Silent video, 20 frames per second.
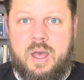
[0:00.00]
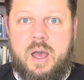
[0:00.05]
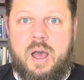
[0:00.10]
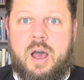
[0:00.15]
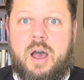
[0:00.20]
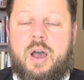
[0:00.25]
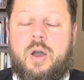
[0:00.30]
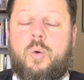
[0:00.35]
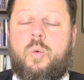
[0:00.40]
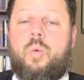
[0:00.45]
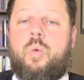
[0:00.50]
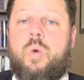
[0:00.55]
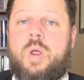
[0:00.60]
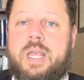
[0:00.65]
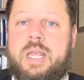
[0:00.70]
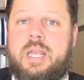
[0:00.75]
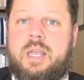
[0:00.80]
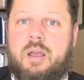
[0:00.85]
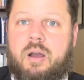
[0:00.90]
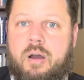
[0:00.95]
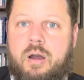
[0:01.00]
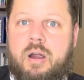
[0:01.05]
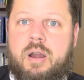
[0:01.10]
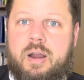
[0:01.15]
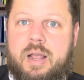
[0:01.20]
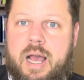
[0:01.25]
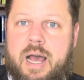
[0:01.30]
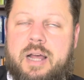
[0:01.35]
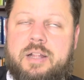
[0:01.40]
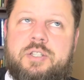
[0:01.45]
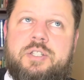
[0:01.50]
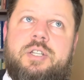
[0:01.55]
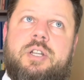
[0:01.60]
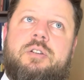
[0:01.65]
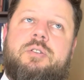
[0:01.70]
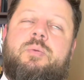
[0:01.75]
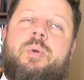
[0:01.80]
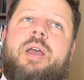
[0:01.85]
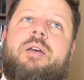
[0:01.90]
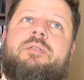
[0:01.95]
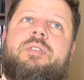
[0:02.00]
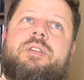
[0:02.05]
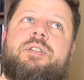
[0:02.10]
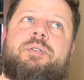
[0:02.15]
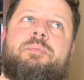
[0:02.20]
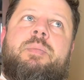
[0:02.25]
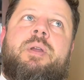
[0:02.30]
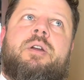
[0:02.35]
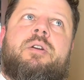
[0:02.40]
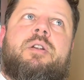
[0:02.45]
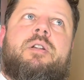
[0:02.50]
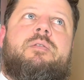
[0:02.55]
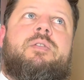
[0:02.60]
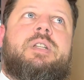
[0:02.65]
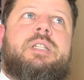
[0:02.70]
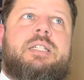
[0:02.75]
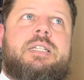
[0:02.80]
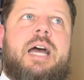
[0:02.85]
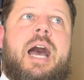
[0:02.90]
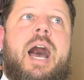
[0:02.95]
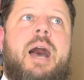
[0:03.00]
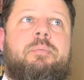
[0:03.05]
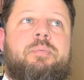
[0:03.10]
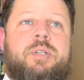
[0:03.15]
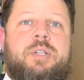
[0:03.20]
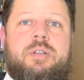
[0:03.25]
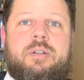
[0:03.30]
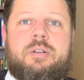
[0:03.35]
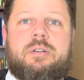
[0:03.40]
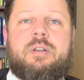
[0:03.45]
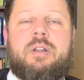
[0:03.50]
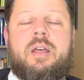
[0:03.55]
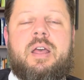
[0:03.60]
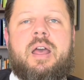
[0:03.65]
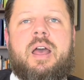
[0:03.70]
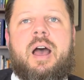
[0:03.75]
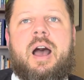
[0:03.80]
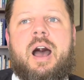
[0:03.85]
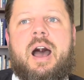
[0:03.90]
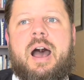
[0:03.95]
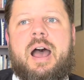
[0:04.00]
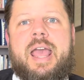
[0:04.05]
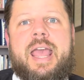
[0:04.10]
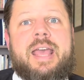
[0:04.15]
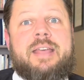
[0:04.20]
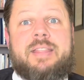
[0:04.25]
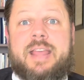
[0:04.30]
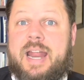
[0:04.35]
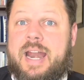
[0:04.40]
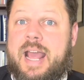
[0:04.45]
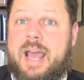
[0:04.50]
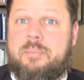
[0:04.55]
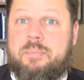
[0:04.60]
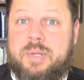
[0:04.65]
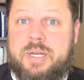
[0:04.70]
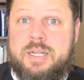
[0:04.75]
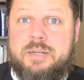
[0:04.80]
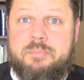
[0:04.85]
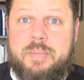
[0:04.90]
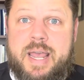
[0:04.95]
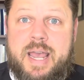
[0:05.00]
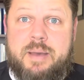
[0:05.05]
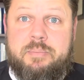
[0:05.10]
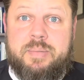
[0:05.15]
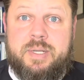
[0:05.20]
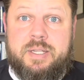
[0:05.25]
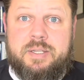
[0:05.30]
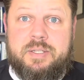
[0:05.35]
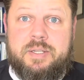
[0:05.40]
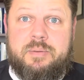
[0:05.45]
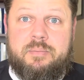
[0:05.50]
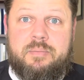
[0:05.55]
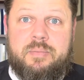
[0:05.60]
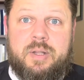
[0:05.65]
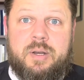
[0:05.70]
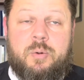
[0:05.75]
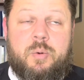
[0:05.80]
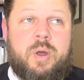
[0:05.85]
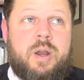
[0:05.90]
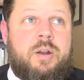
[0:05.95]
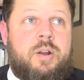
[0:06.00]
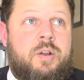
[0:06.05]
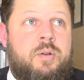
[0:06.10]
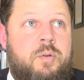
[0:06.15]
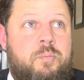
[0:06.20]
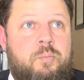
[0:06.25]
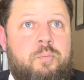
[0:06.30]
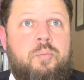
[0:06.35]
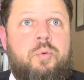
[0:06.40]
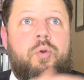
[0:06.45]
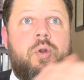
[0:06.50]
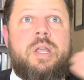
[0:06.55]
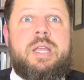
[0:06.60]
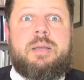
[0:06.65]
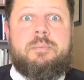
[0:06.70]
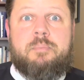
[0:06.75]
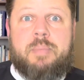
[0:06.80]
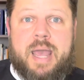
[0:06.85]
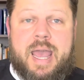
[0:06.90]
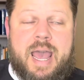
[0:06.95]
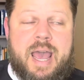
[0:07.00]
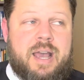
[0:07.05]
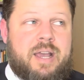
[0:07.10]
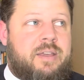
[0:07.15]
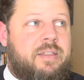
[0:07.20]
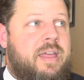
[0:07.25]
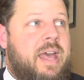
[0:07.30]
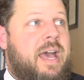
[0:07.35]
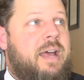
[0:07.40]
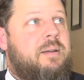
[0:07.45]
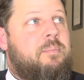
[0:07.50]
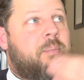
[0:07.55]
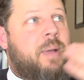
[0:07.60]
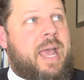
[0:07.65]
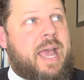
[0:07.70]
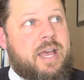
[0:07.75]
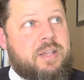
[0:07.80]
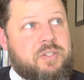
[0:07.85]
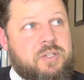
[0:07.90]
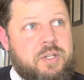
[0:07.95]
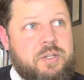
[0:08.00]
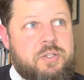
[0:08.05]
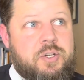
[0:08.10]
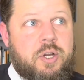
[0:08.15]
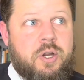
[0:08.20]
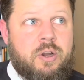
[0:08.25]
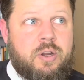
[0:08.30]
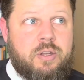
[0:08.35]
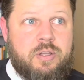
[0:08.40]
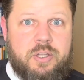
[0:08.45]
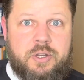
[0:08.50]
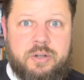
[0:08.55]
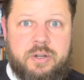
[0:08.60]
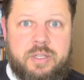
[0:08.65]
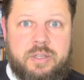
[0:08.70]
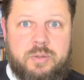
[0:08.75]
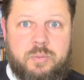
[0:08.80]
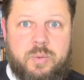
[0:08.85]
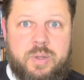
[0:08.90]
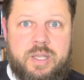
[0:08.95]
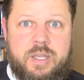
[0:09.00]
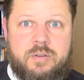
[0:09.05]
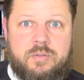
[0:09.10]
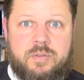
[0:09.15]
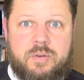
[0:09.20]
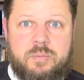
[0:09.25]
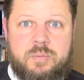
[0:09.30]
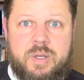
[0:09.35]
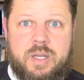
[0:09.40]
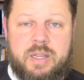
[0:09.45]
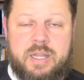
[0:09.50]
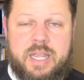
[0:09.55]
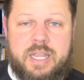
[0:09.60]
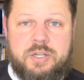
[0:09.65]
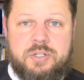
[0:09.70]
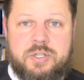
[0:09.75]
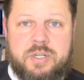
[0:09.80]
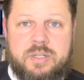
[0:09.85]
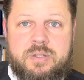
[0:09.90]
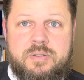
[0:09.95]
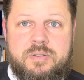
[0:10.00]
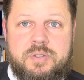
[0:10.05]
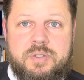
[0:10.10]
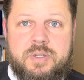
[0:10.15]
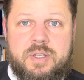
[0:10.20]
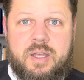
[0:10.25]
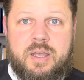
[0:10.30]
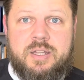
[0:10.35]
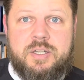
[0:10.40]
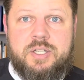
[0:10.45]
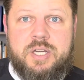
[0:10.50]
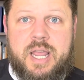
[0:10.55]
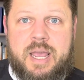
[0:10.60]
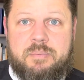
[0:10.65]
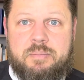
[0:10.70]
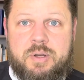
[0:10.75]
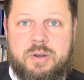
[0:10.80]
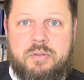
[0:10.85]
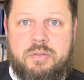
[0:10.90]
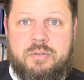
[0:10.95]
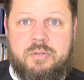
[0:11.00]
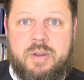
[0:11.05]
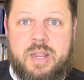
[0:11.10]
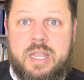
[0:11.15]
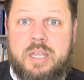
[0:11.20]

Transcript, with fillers: Uh, we are God's children. We have this spirit of adoption, uh, and that happened in baptism. I want to bring back that passage earlier in the week from Galatians uh, chapter 3.